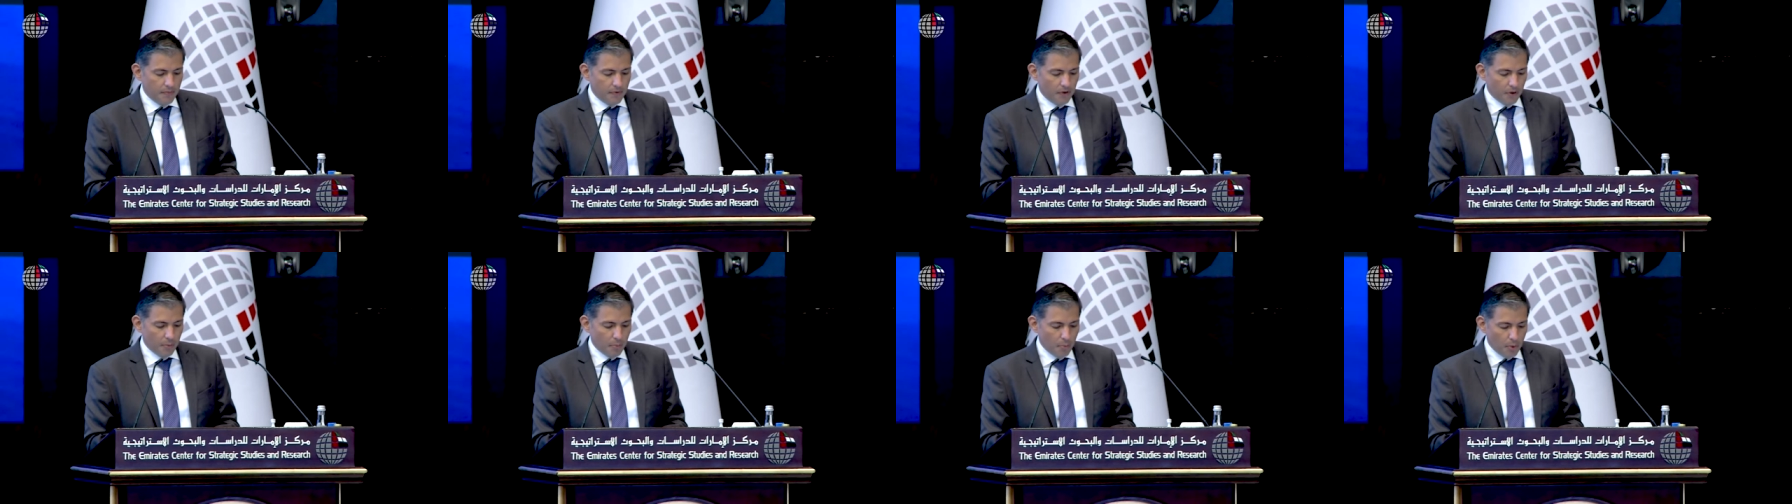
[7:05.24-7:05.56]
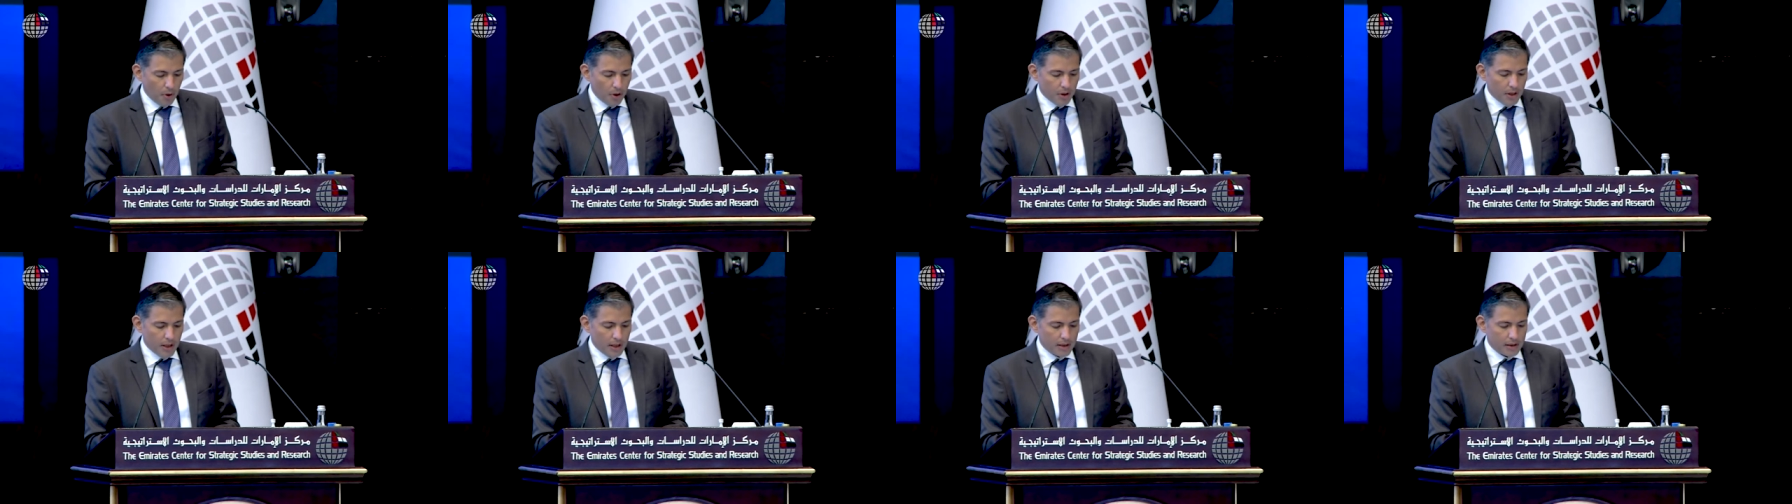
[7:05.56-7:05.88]
for
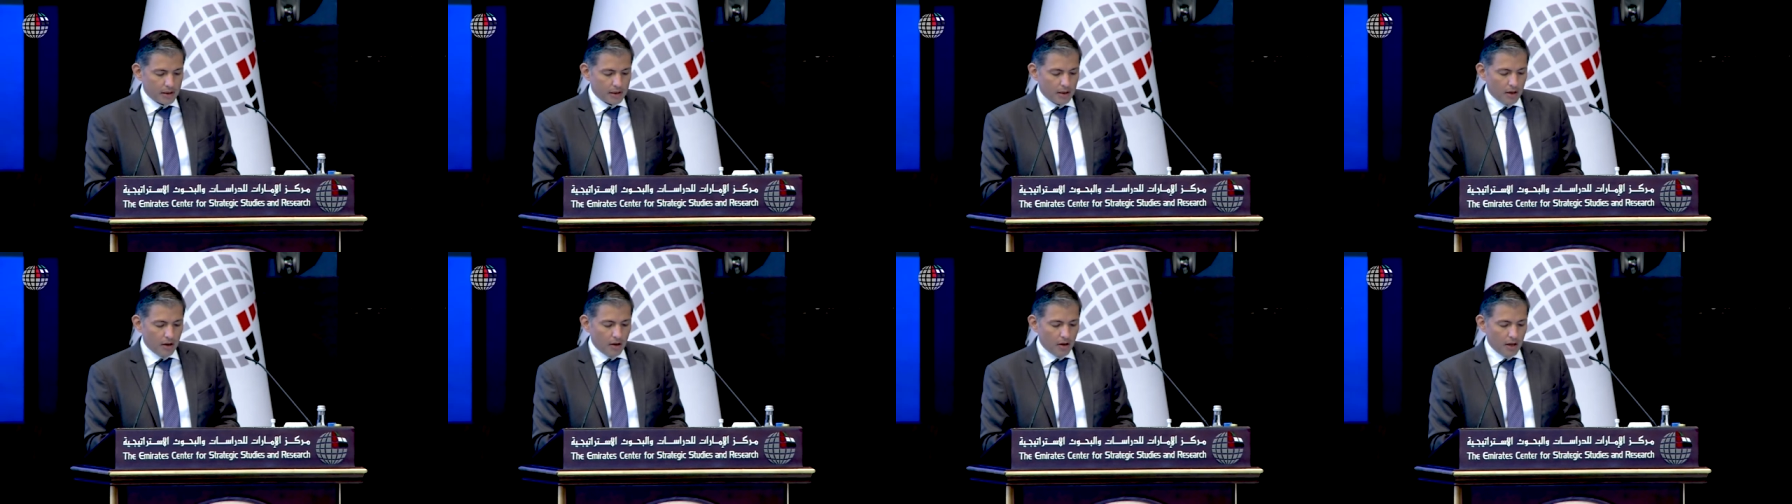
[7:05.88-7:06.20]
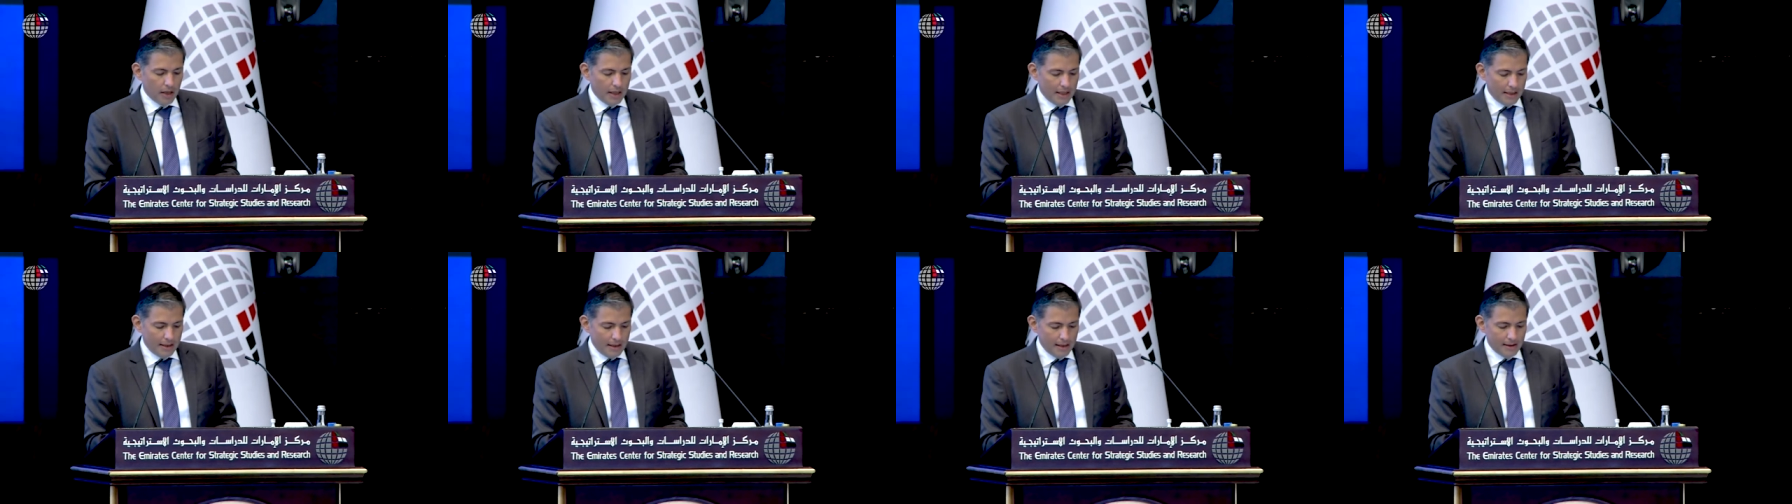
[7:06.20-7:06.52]
projects
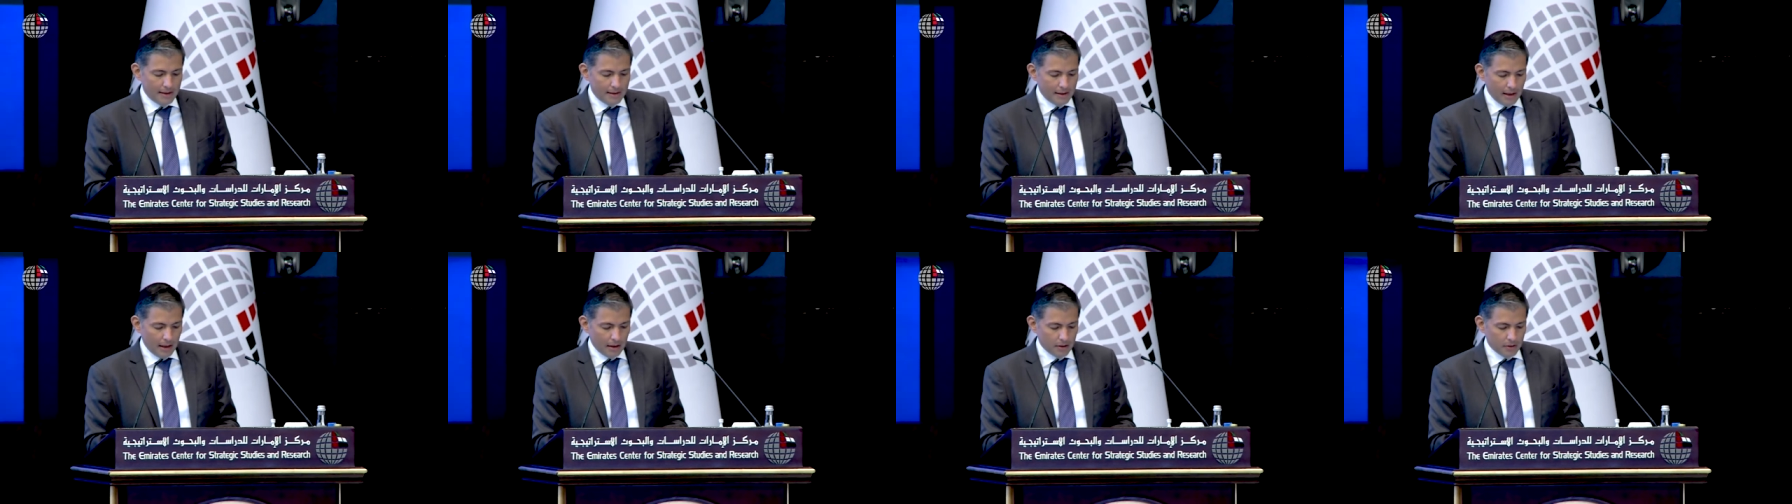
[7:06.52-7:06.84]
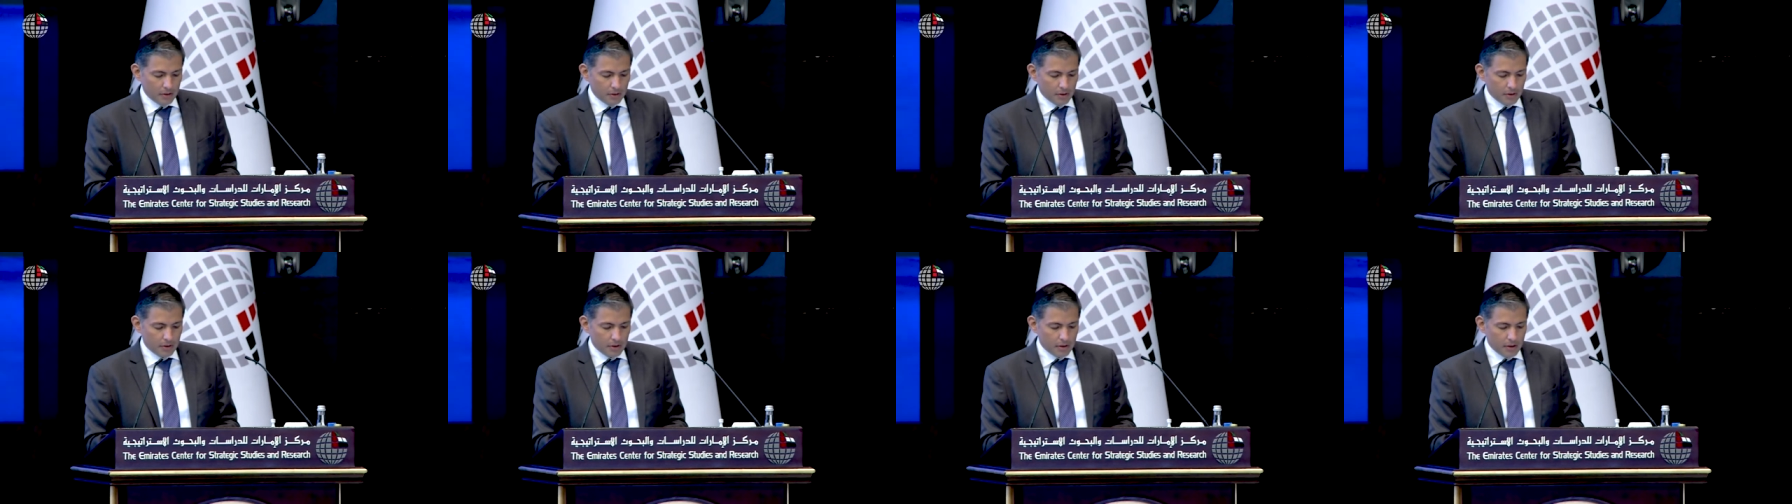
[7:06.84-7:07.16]
in these
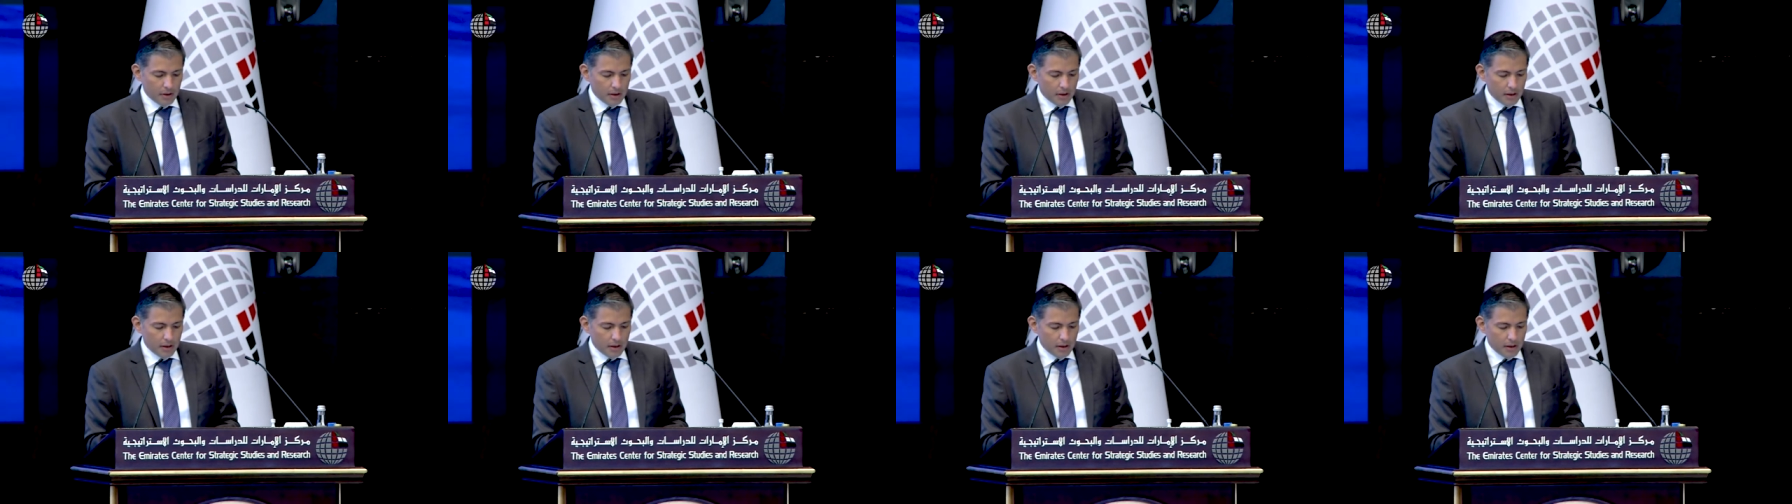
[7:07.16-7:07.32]
sectors,